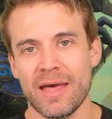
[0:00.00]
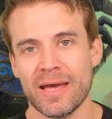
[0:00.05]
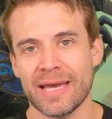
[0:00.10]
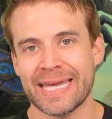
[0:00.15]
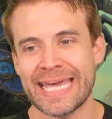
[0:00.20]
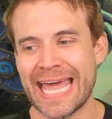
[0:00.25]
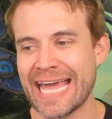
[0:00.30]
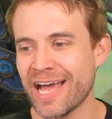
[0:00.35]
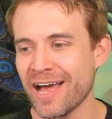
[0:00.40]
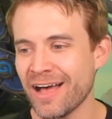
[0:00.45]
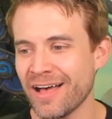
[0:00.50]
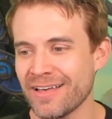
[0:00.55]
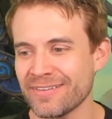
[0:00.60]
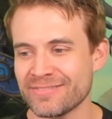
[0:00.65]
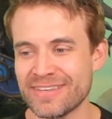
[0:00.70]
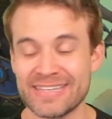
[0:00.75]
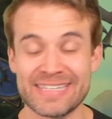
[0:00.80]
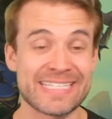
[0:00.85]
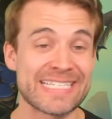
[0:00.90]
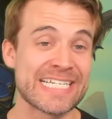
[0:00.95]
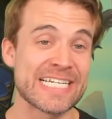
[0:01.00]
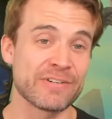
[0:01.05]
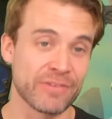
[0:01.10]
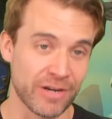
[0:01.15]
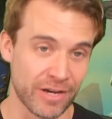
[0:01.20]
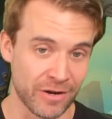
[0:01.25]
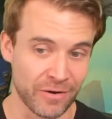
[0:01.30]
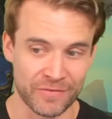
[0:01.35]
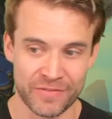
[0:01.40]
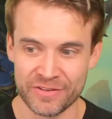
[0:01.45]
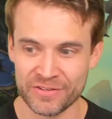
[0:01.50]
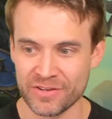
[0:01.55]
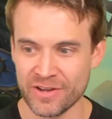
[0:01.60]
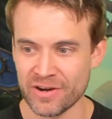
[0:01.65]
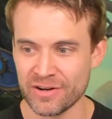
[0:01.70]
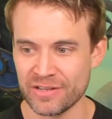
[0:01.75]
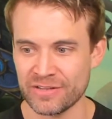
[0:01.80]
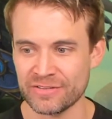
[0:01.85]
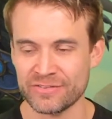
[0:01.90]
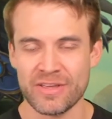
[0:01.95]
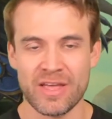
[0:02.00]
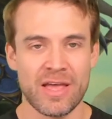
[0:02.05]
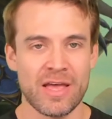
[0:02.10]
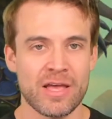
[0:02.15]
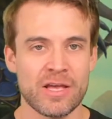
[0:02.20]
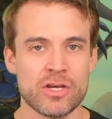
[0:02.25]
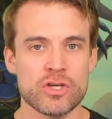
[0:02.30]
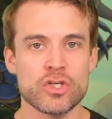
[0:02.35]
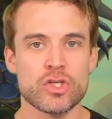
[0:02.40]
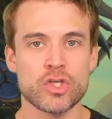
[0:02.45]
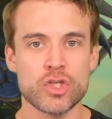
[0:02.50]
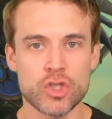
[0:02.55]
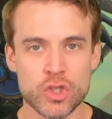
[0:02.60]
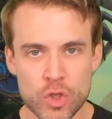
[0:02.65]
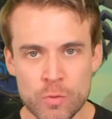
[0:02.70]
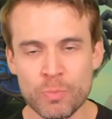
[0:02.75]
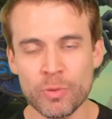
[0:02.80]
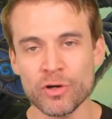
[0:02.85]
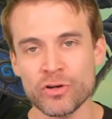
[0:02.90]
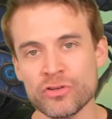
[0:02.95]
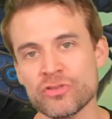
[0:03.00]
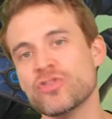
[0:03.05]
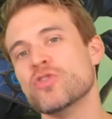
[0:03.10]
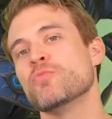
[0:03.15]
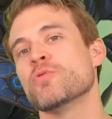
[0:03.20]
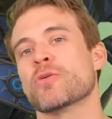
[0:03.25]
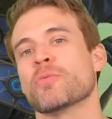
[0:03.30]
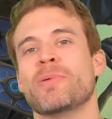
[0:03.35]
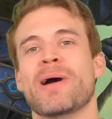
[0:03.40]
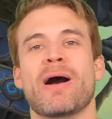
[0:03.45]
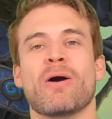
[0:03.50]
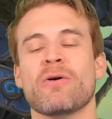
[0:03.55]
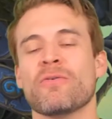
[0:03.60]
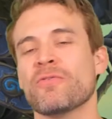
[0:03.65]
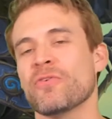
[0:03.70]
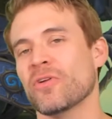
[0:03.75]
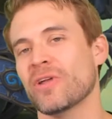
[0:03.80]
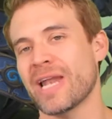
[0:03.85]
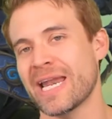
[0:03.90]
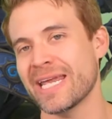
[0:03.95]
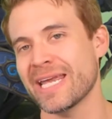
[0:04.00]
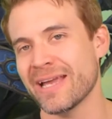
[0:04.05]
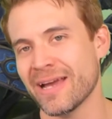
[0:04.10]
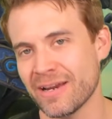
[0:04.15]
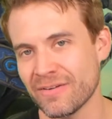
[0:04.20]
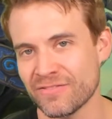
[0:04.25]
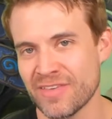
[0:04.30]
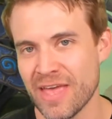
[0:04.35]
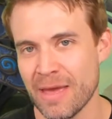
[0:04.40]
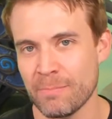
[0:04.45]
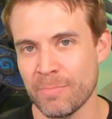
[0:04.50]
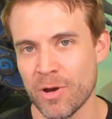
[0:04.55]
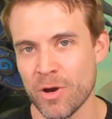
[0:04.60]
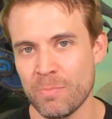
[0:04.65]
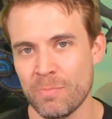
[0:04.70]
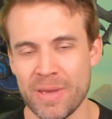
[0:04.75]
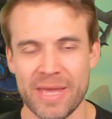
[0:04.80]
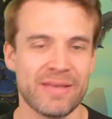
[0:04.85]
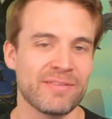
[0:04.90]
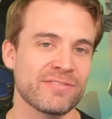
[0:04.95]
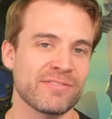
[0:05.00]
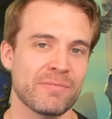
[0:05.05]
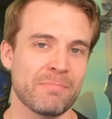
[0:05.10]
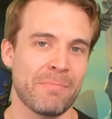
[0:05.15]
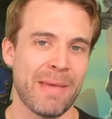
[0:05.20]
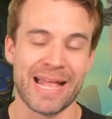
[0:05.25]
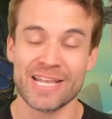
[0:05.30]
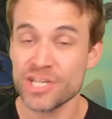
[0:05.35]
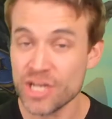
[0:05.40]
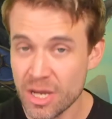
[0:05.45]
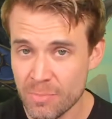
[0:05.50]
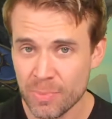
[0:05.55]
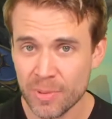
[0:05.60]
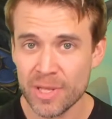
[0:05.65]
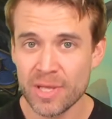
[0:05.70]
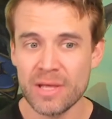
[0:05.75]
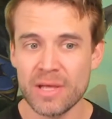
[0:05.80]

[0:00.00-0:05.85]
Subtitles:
can cost 0. This card is super, super powerful in any kind of tempo-based matchup.